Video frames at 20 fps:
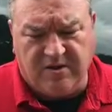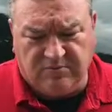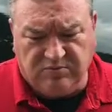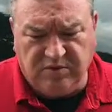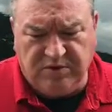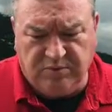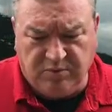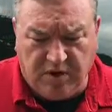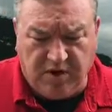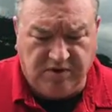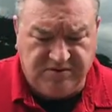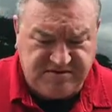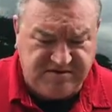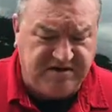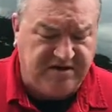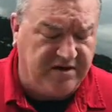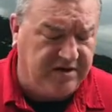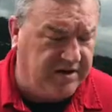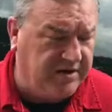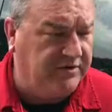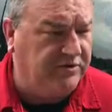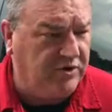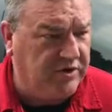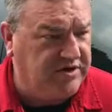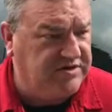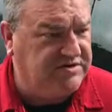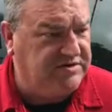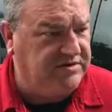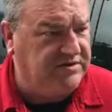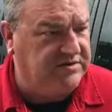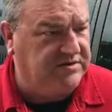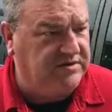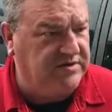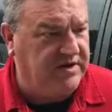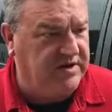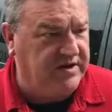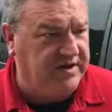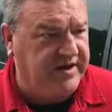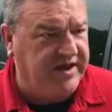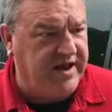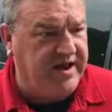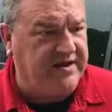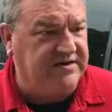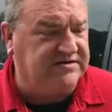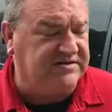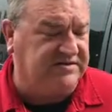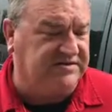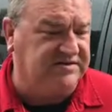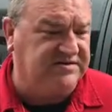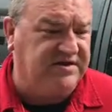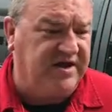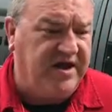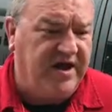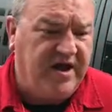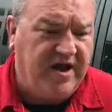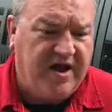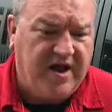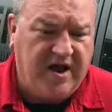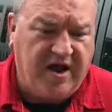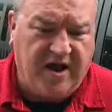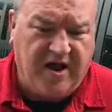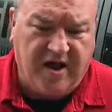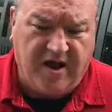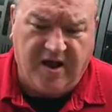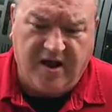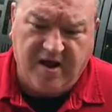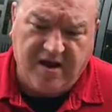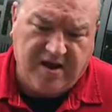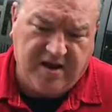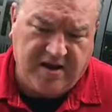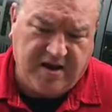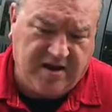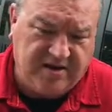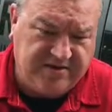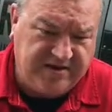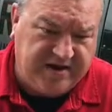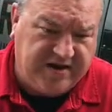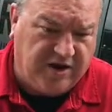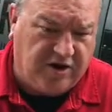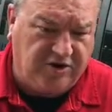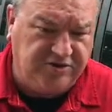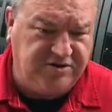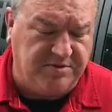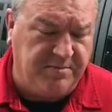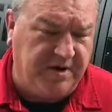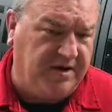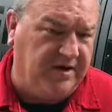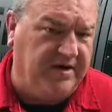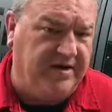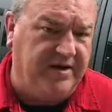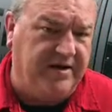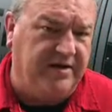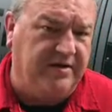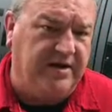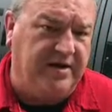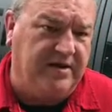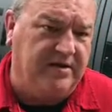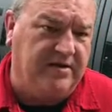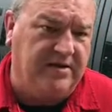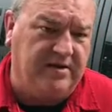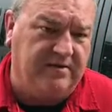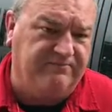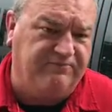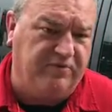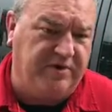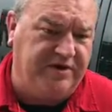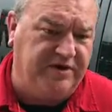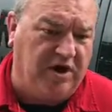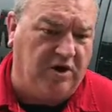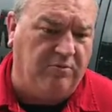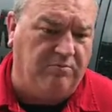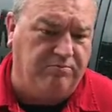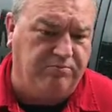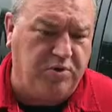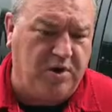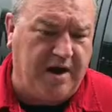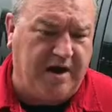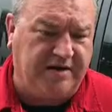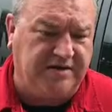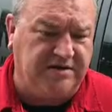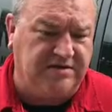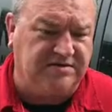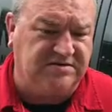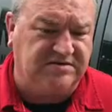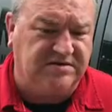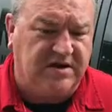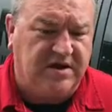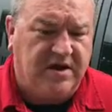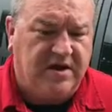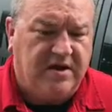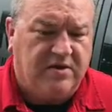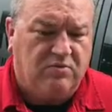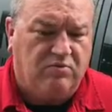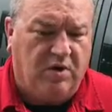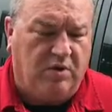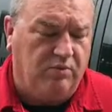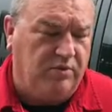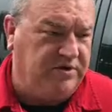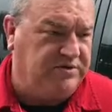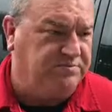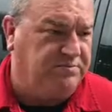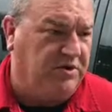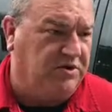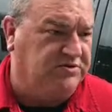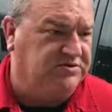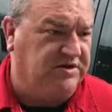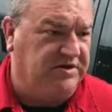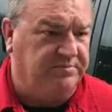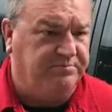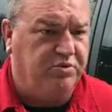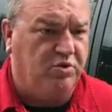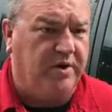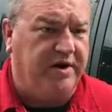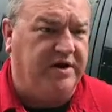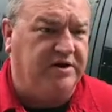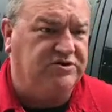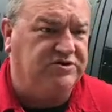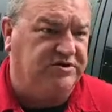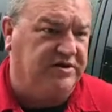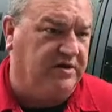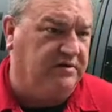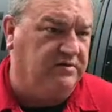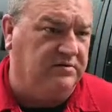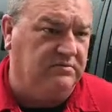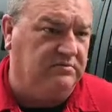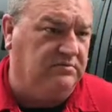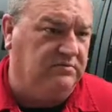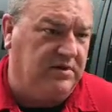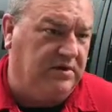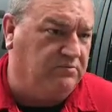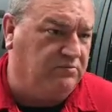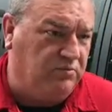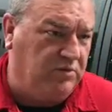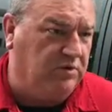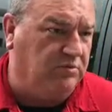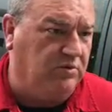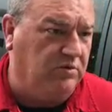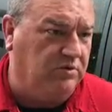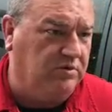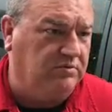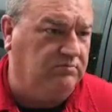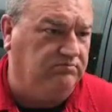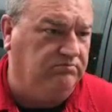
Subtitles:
we will see an increase in the cases. I think ultimately, if we don't practice what we supposedly preach, then we will